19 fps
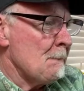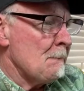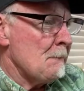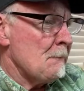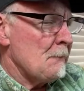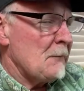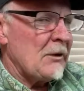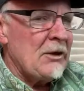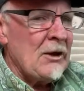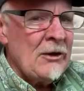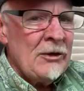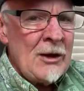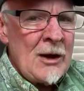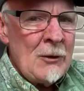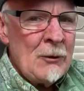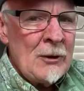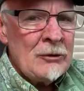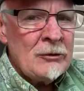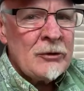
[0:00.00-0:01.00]
But then they
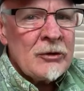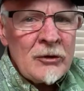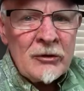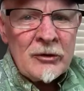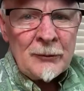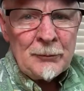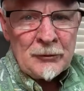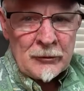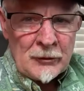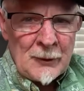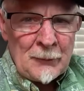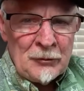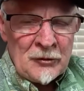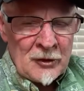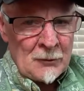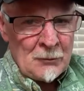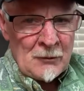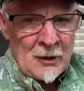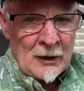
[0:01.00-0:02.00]
went to the
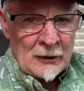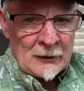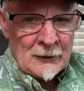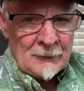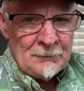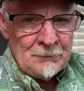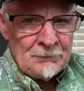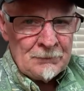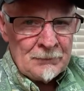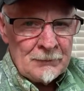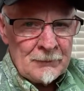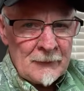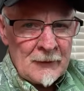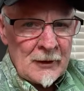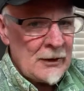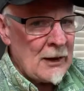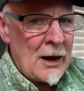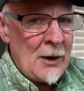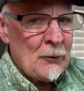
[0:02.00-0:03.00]
subscription model,
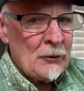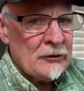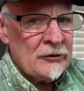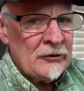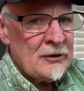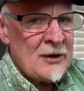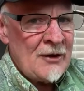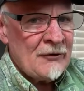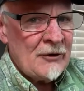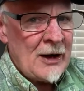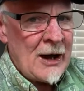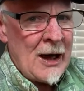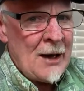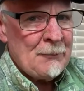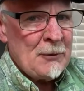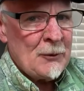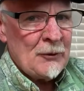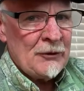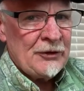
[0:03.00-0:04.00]
and I was never
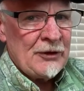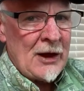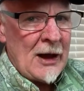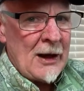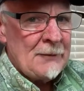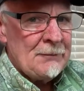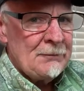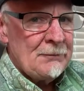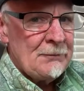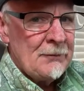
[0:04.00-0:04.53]
happy with that.